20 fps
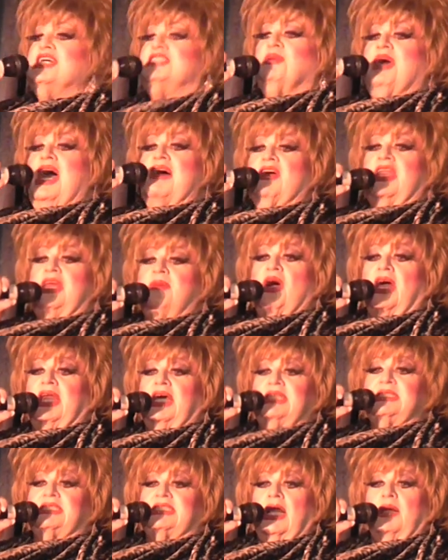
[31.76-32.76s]
Do we have
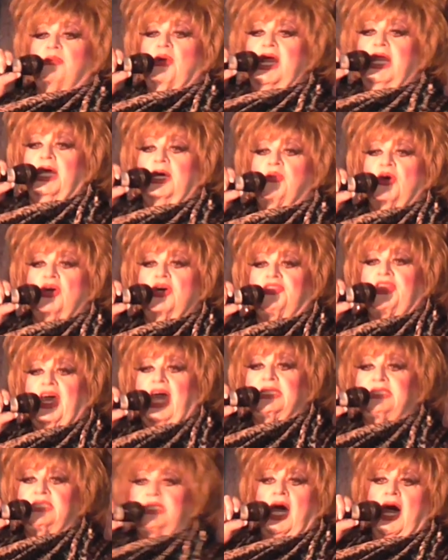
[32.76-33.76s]
anybody here celebrating a
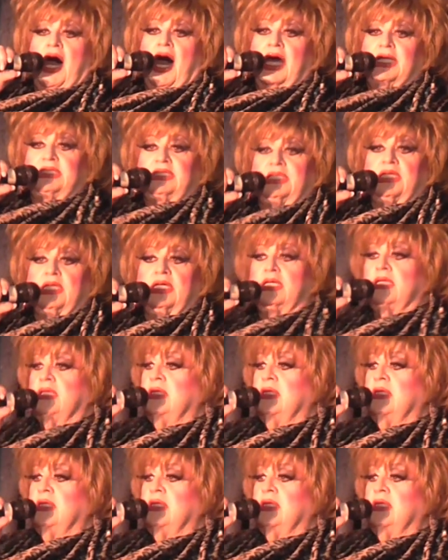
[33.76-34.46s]
birthday tonight?